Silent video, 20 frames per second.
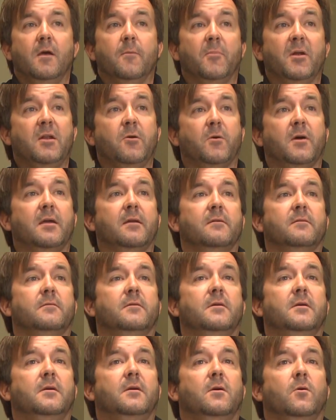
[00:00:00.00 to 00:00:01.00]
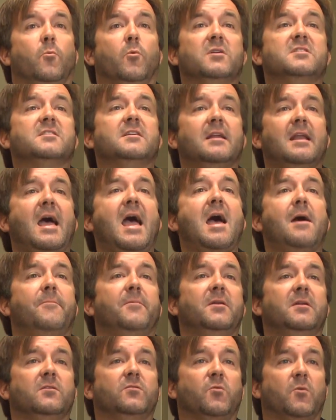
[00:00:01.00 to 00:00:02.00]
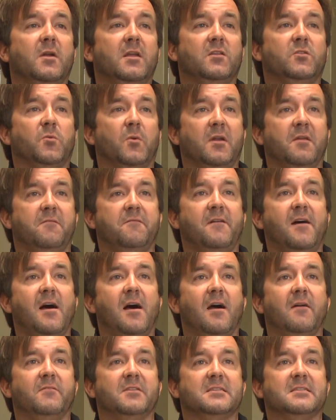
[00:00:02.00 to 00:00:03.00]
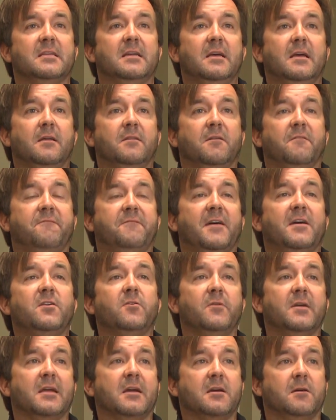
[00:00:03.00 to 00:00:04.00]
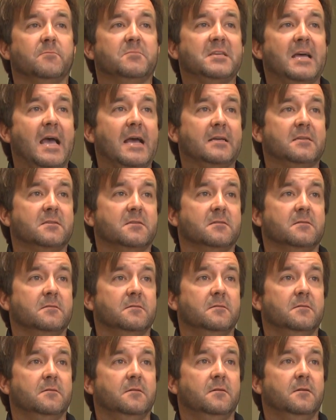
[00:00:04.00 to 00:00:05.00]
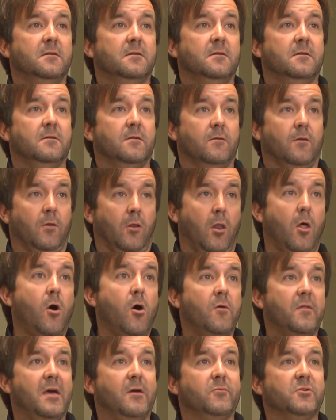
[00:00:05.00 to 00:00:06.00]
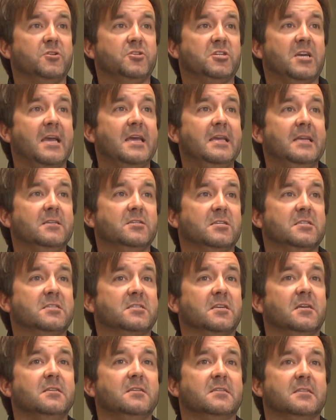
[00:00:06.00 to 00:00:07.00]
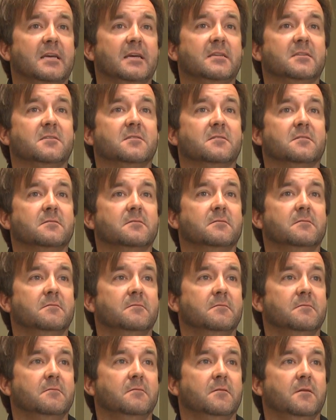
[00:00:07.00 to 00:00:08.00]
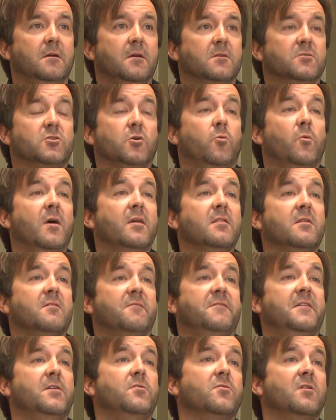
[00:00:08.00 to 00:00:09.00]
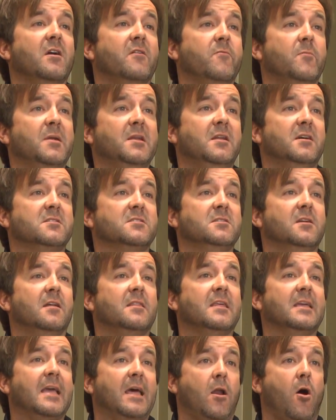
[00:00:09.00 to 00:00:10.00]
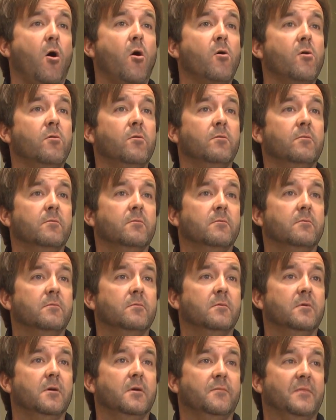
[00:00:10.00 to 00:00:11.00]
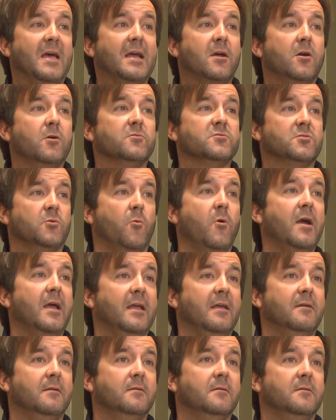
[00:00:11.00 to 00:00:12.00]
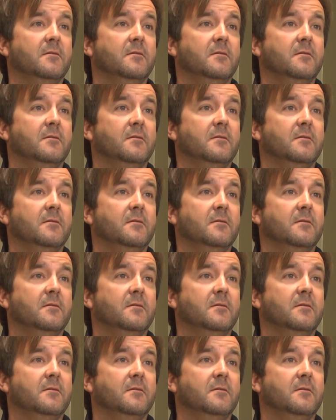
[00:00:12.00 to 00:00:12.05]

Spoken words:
But anyway, what's going to happen in 2025 is the federal income tax law that was changed, it sunsets. So whether the federal government does nothing at all, that goes away.